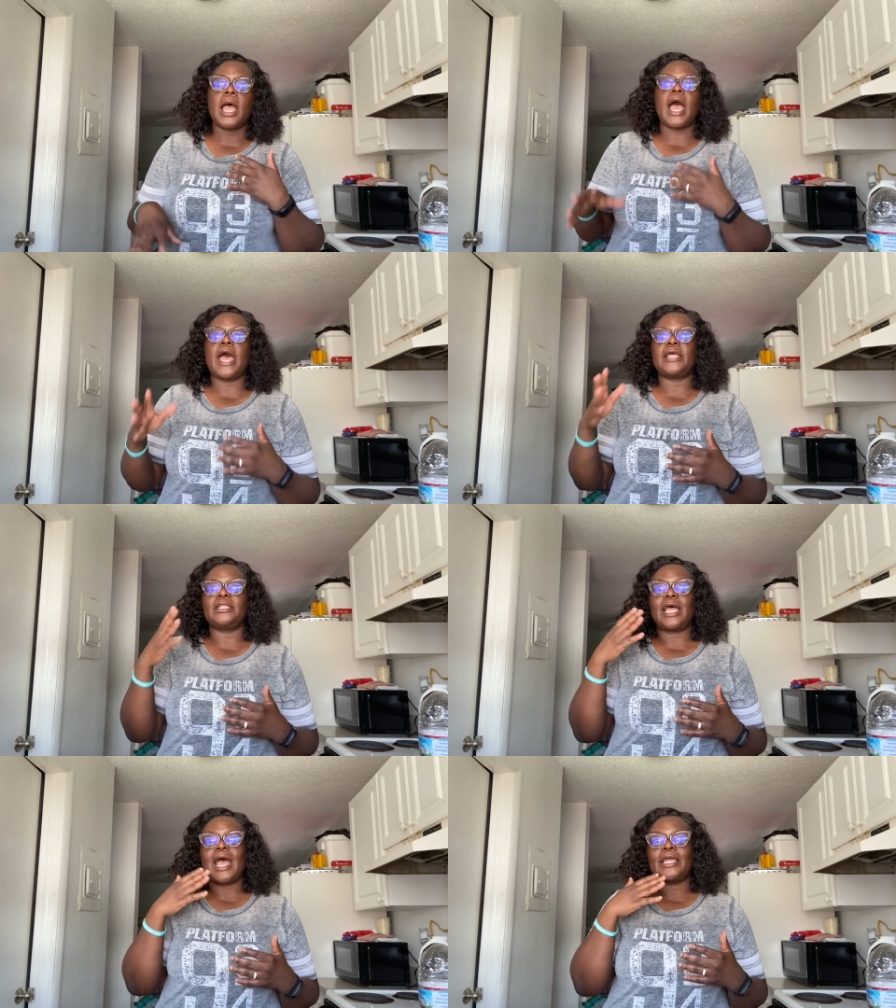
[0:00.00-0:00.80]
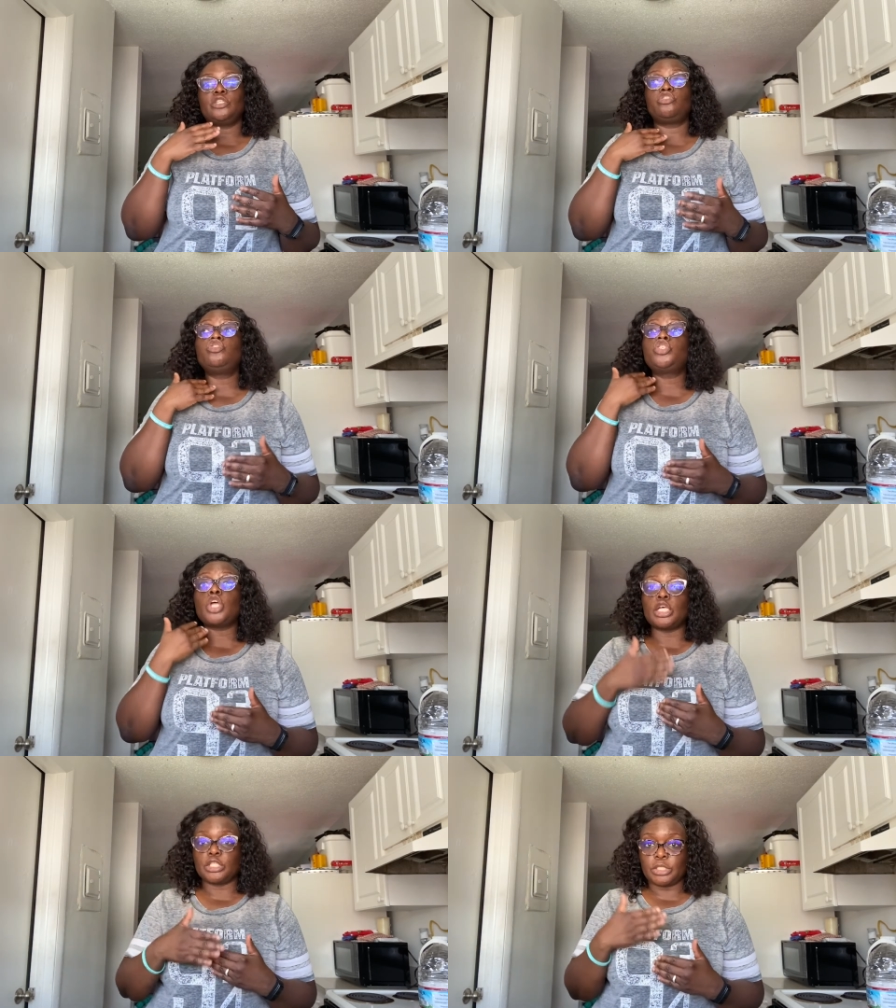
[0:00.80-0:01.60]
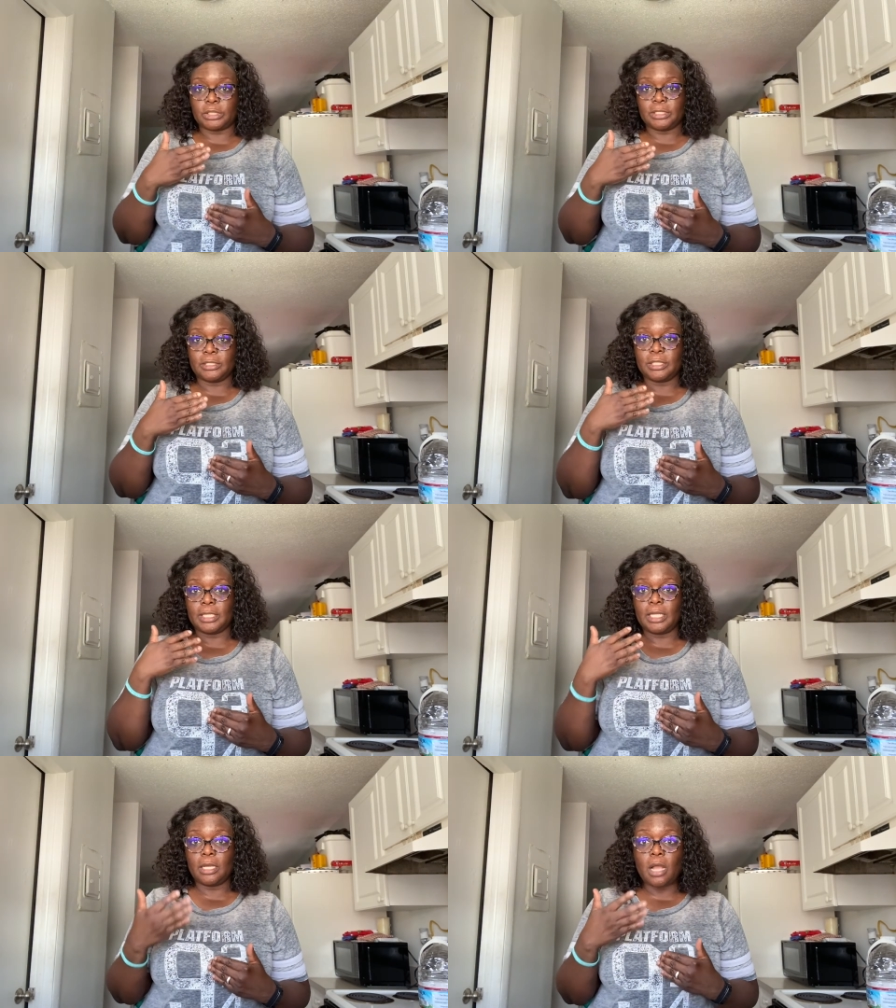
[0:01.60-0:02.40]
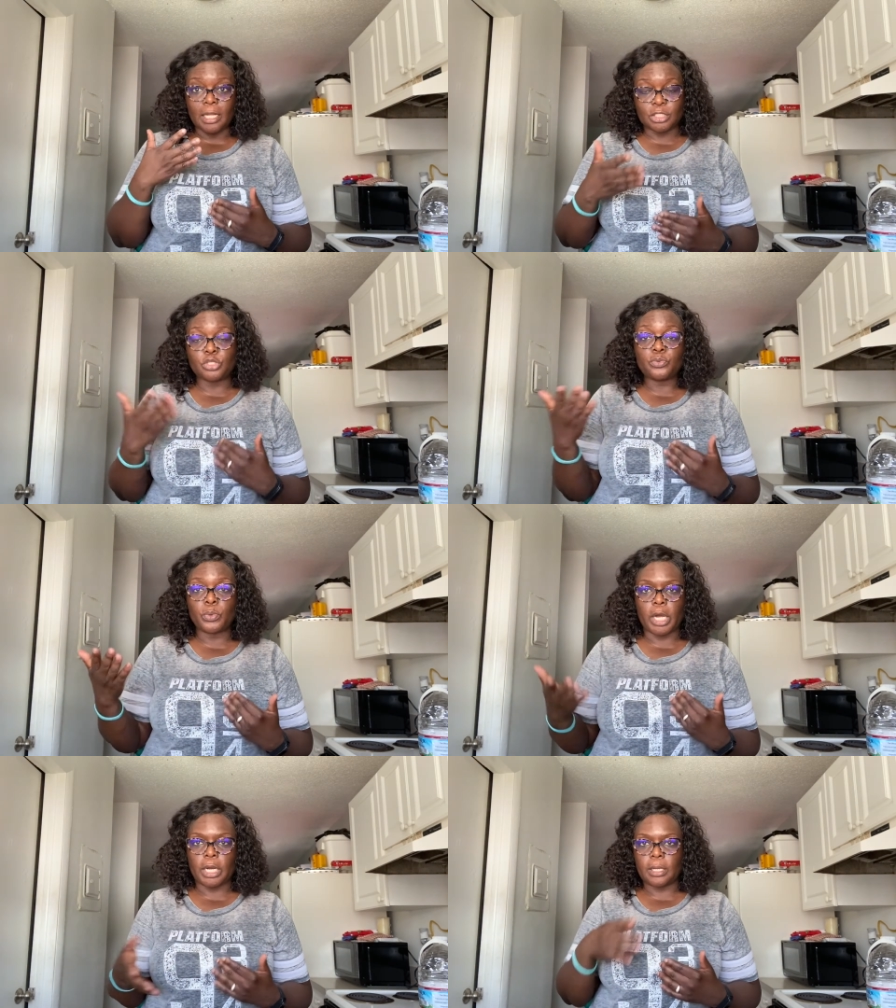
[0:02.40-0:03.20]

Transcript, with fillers: and I just got to work.